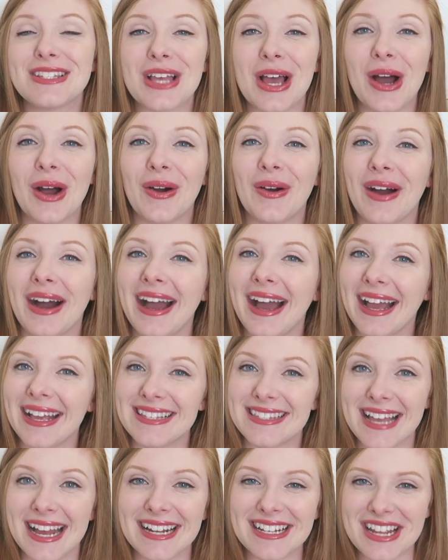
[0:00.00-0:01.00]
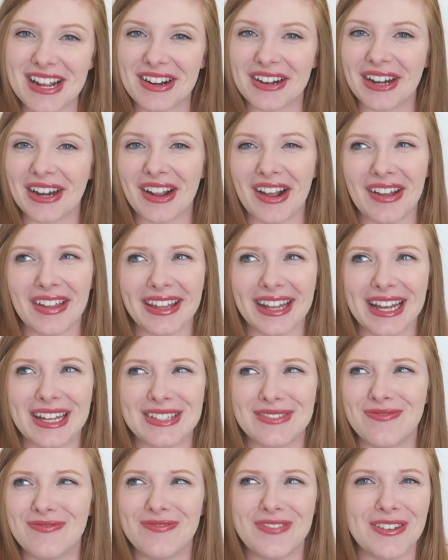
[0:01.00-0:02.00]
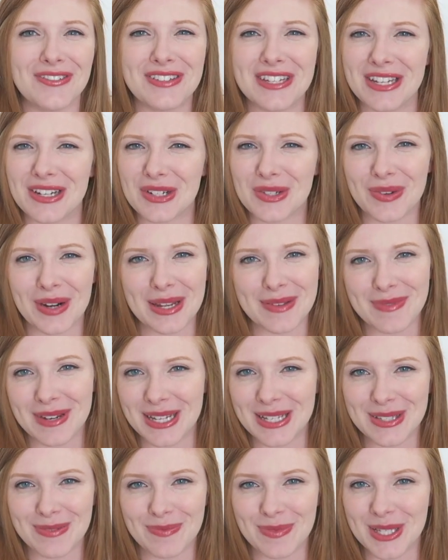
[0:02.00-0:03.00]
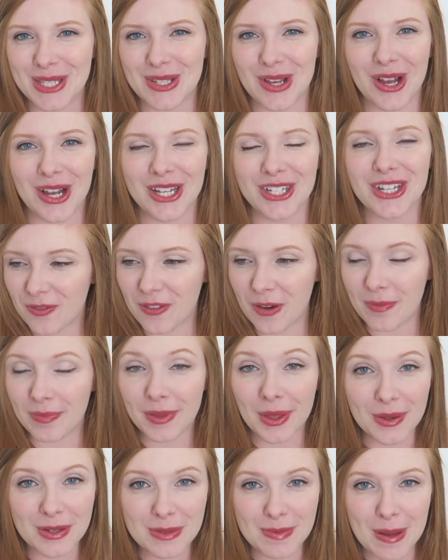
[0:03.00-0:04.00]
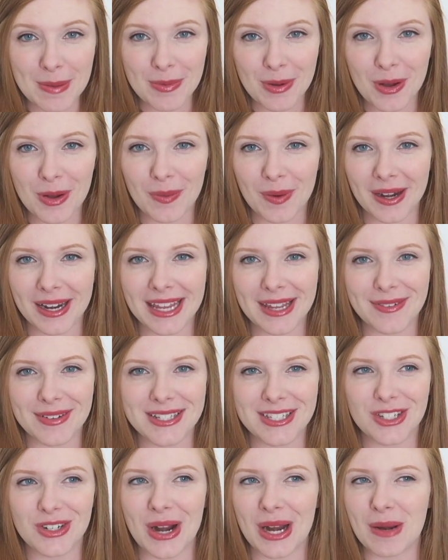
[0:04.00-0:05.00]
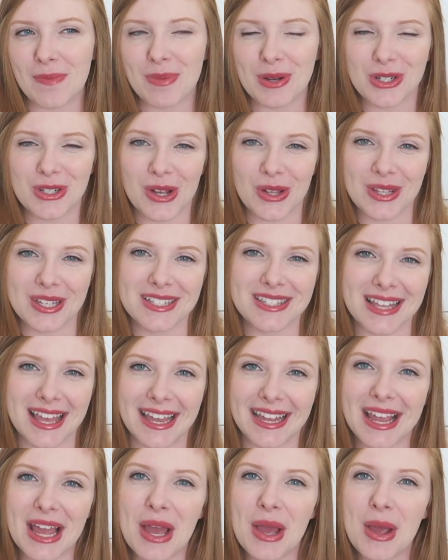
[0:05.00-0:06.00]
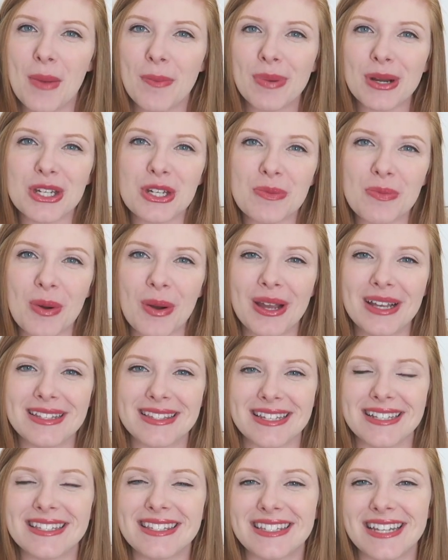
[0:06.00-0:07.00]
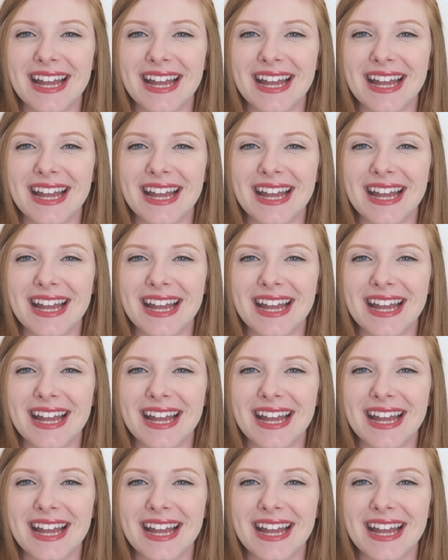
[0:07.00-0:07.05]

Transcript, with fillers: So I sat down and I got like a 15 or 20 minute massage from those people where he was trying to push all these like pressure points and